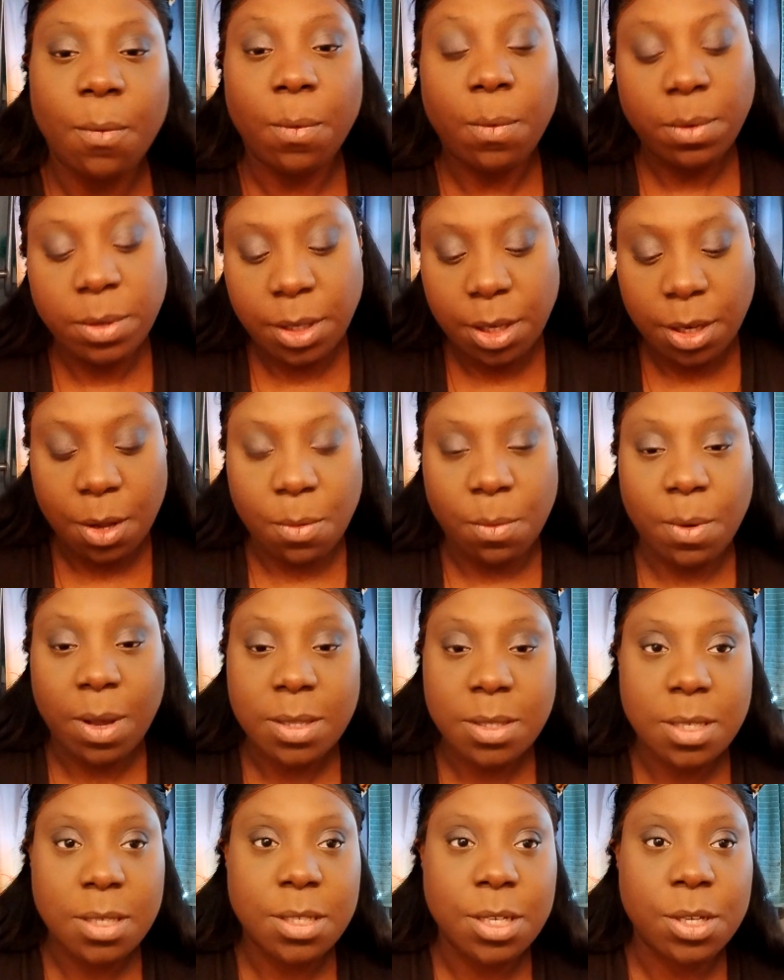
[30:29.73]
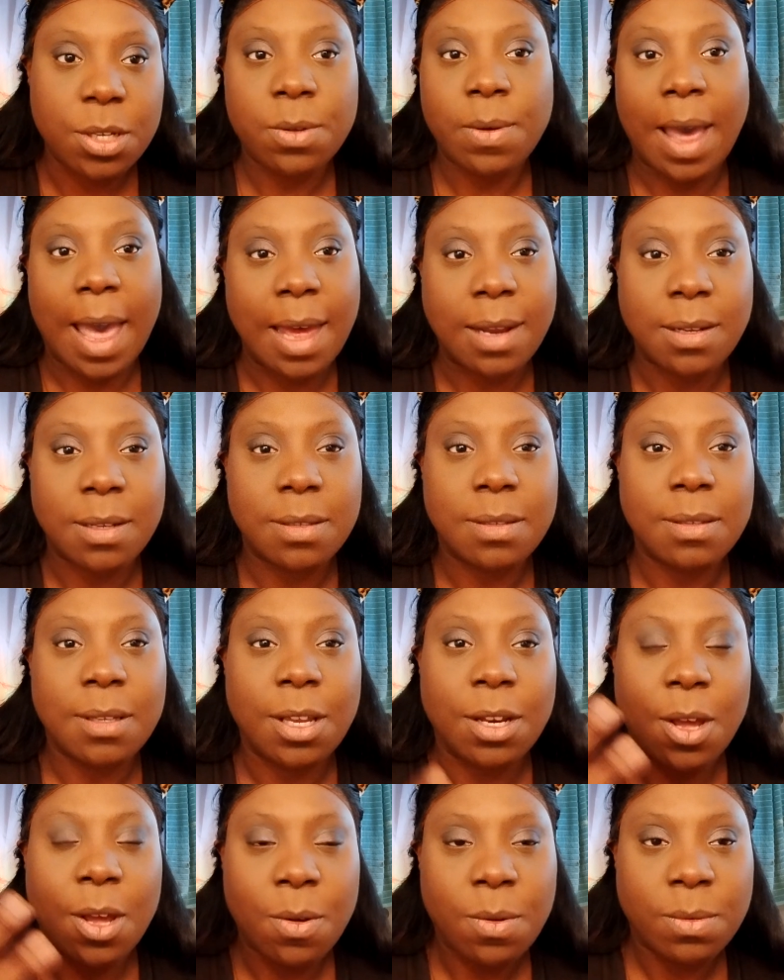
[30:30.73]
you know, what to do, how to, you
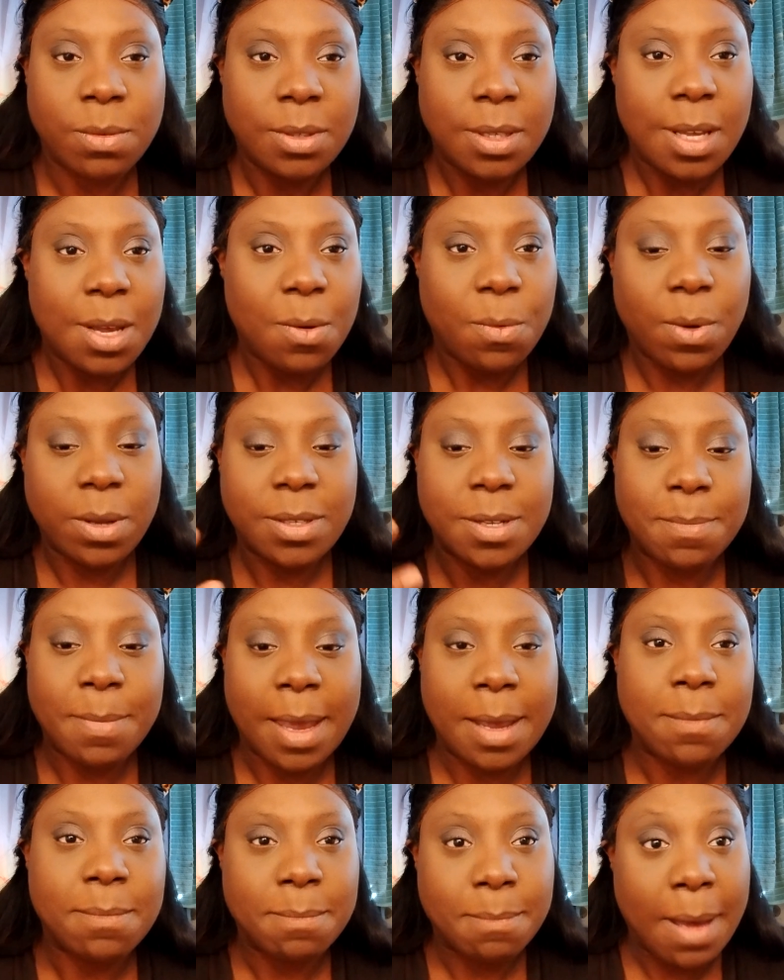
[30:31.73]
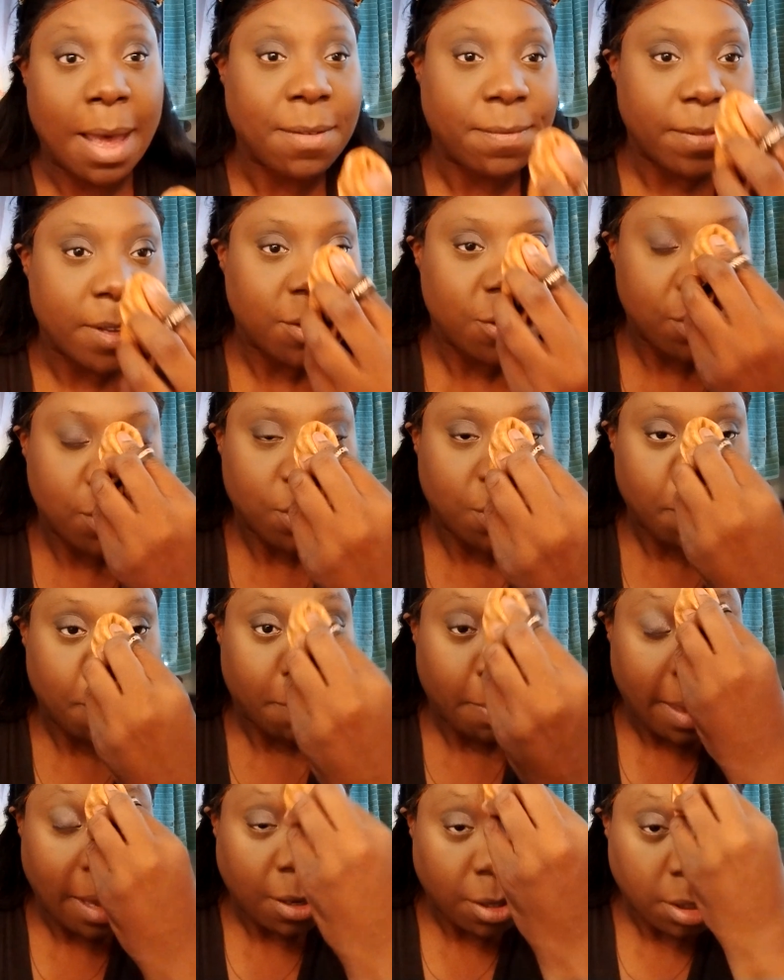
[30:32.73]
know, what to make my features look
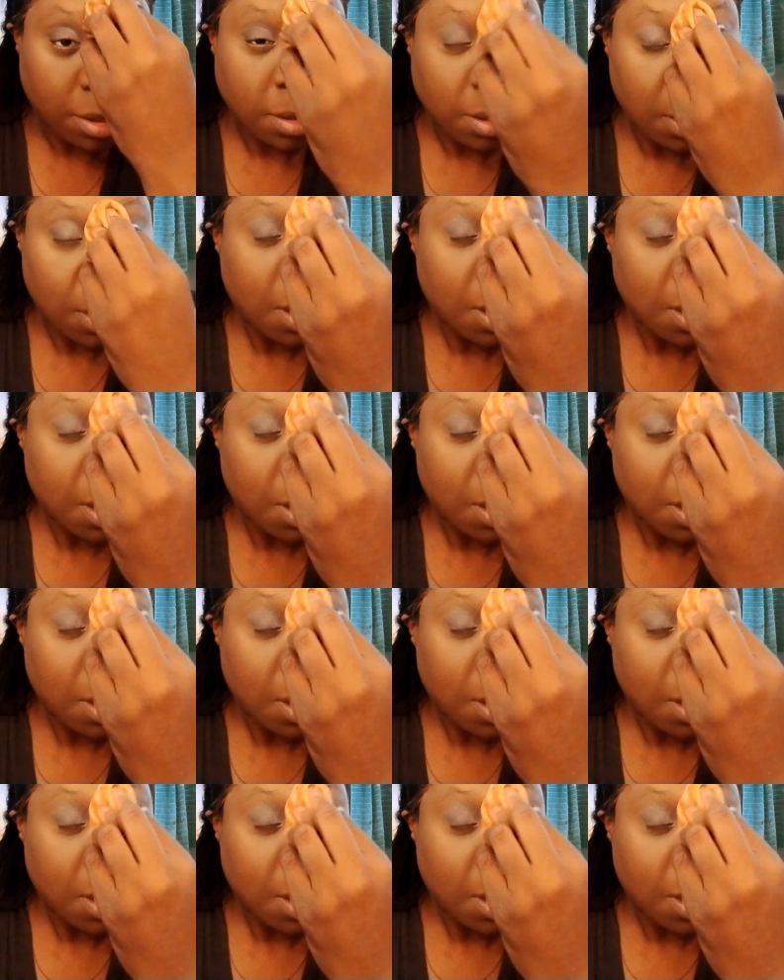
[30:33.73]
better,